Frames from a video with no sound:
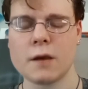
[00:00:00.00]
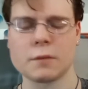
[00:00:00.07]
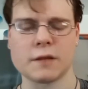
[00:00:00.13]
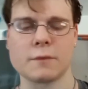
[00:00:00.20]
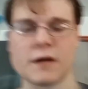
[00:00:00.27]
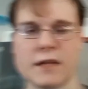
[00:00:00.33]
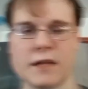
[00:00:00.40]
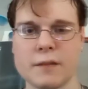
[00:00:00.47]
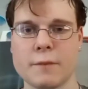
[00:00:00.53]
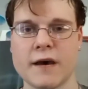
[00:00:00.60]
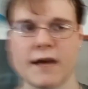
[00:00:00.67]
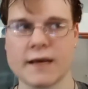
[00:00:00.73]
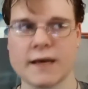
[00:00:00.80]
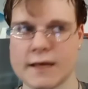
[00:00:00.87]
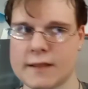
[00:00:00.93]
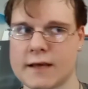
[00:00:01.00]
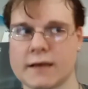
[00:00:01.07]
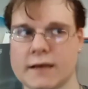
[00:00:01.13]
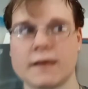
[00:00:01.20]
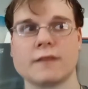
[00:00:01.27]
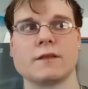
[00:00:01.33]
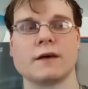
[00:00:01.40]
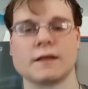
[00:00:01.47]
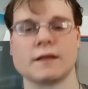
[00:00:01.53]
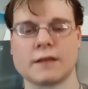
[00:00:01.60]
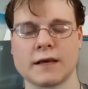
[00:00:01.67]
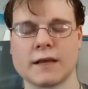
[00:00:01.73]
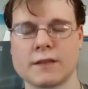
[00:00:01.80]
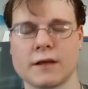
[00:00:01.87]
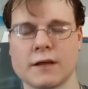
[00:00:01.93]
play money in the bank, and then get the and
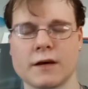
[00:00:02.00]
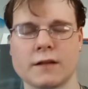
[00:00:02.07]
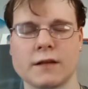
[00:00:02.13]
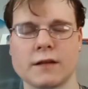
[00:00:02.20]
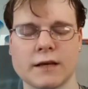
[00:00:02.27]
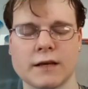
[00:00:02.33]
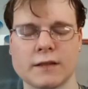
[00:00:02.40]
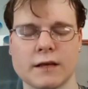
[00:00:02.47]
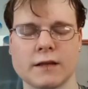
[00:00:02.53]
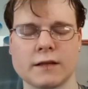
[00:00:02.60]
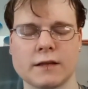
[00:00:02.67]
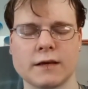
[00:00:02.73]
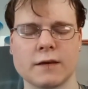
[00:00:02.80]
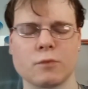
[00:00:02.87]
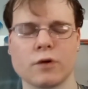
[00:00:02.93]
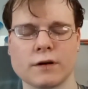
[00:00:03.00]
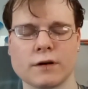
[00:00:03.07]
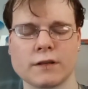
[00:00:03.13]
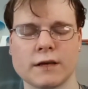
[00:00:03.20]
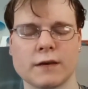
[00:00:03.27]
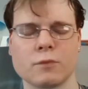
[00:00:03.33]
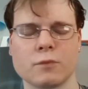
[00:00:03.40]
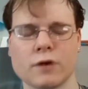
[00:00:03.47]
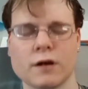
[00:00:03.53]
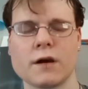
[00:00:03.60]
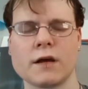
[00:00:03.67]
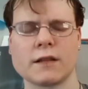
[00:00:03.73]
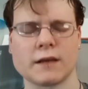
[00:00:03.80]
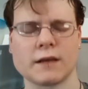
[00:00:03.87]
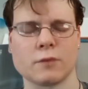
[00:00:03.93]
then get the then get the then get more, then get more,
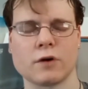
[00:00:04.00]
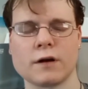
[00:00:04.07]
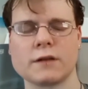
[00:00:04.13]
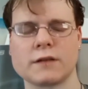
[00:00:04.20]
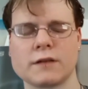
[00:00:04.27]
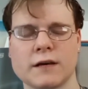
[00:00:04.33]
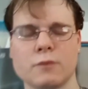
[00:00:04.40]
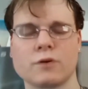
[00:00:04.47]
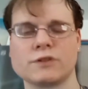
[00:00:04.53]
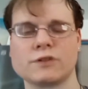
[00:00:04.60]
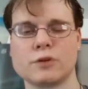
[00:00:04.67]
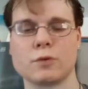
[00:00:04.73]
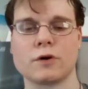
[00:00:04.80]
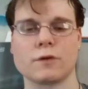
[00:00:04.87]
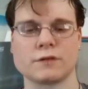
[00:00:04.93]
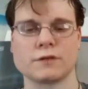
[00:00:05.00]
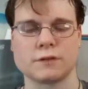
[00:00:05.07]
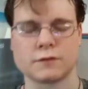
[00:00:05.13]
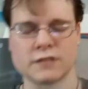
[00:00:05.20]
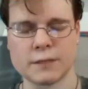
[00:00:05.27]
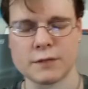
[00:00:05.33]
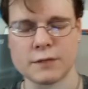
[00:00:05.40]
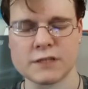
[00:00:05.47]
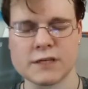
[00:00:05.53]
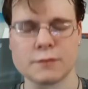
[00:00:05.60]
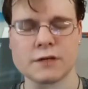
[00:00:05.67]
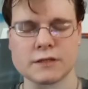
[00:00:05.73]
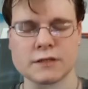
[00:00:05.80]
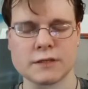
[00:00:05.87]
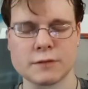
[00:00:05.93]
then get more, to get more super coins on TV,
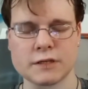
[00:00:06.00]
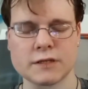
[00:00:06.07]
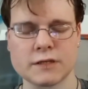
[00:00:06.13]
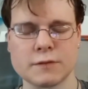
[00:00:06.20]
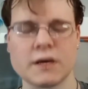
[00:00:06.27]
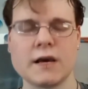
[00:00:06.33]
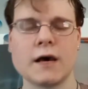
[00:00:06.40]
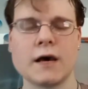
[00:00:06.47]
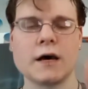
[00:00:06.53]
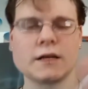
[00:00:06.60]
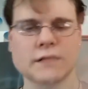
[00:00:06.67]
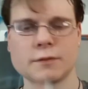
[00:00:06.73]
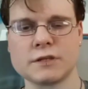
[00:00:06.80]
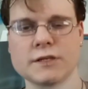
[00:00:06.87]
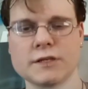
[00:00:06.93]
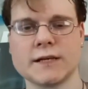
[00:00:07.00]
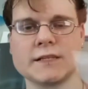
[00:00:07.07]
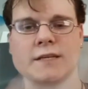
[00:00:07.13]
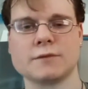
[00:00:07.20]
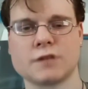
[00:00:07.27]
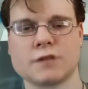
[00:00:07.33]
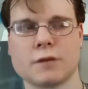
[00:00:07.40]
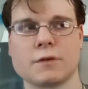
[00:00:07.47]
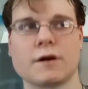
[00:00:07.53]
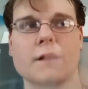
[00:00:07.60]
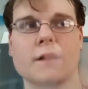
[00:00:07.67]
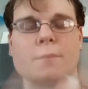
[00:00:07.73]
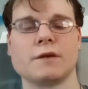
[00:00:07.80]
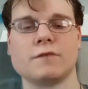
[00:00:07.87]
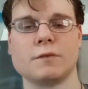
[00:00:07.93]
TV, TV, TV, TVG Team Stomper
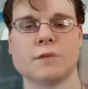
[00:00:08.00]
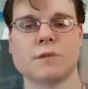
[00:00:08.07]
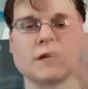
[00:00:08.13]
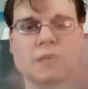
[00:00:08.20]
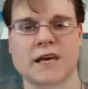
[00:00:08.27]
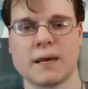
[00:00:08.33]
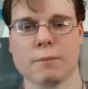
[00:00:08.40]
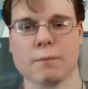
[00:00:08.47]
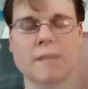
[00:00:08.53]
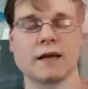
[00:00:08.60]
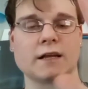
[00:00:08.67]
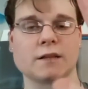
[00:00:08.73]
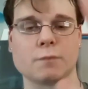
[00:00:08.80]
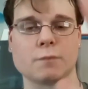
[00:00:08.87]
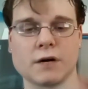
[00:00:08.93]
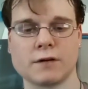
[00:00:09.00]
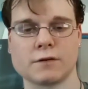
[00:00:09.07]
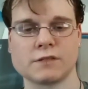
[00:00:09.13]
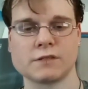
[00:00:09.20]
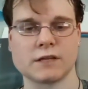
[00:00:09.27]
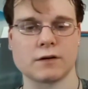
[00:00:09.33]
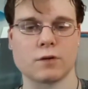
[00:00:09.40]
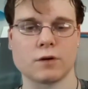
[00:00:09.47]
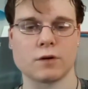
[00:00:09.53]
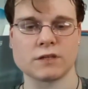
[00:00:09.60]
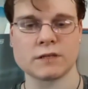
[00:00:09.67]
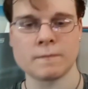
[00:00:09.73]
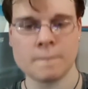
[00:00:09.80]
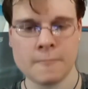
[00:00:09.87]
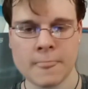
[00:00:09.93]
Ground PvP campaign and the bundles, and of course,
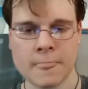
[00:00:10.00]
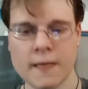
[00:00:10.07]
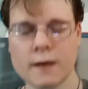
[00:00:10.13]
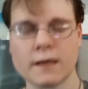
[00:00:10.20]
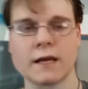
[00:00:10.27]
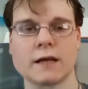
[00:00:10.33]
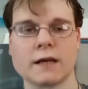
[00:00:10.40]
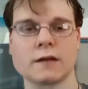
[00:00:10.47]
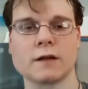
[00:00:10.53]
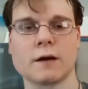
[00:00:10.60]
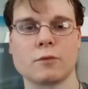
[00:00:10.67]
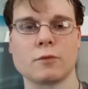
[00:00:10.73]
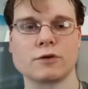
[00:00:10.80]
getting a lot more